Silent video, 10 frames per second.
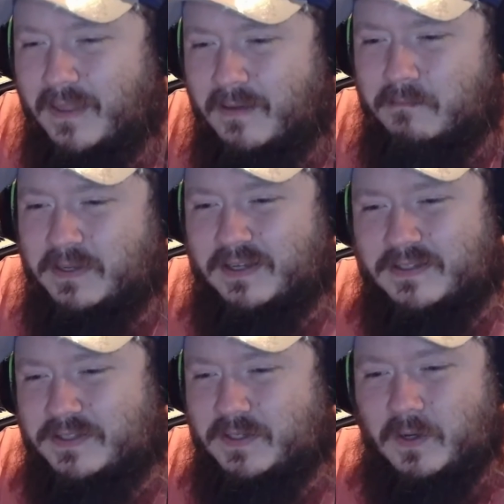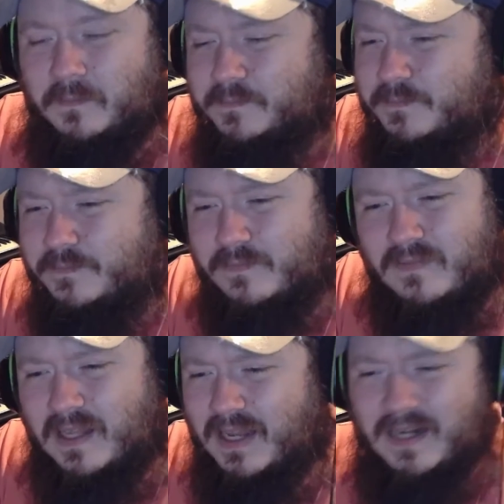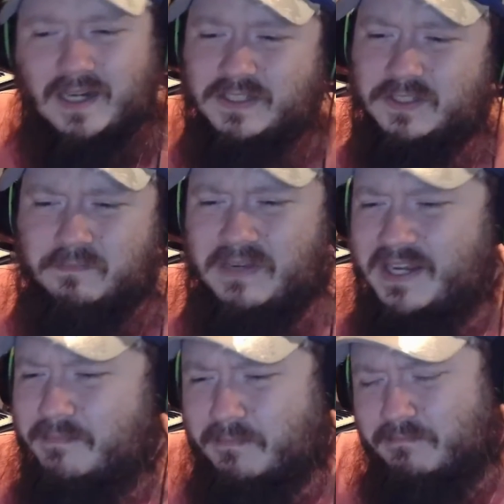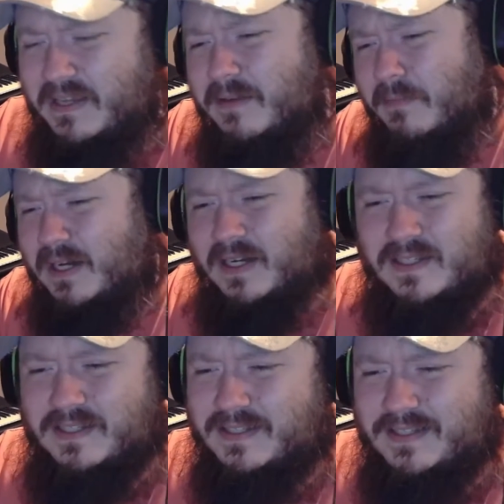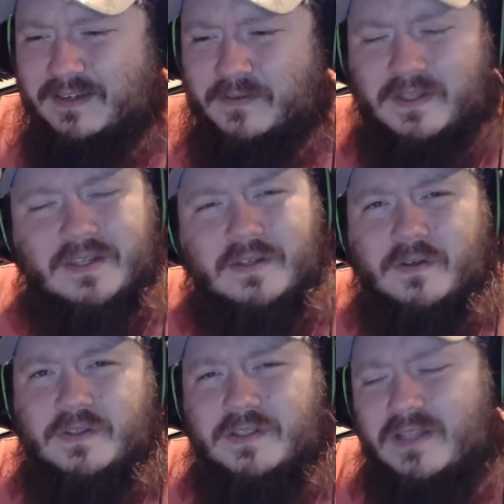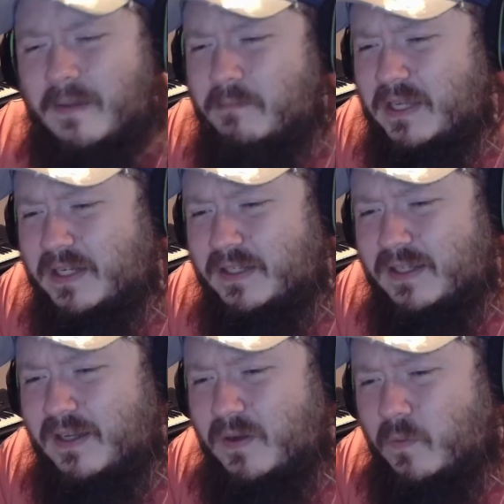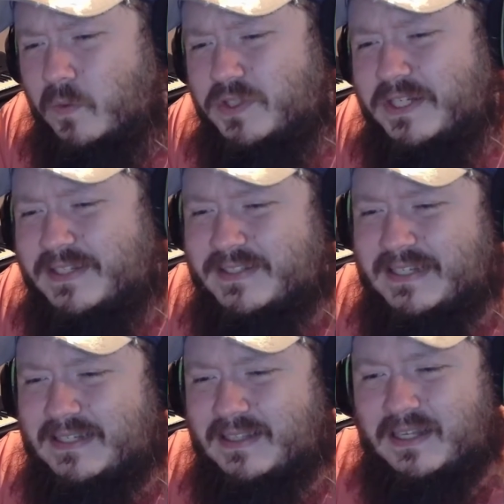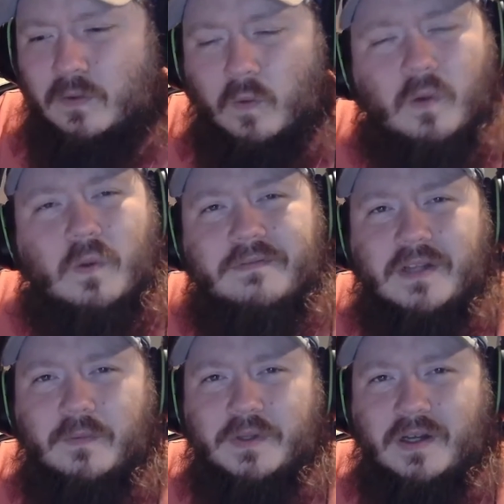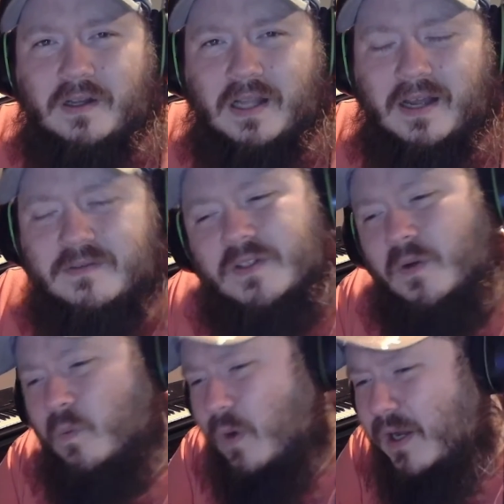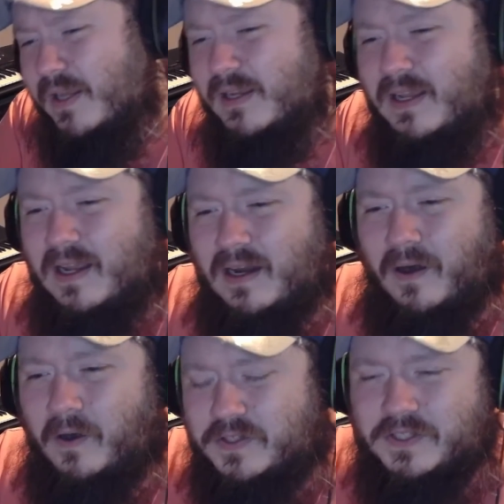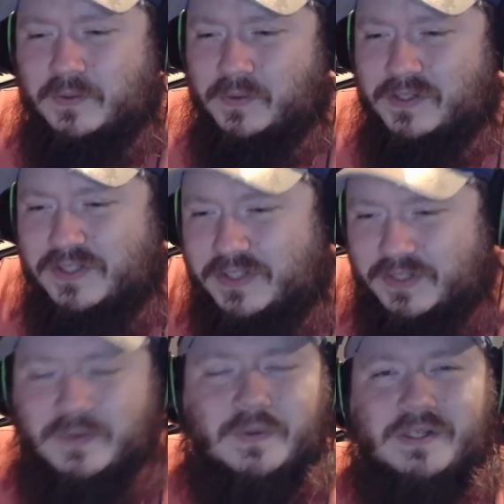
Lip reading: Because, you know, and not just me and my cousins and everything, you know, just that minute where she can see, like, what we've done with our lives. You know, what her children's children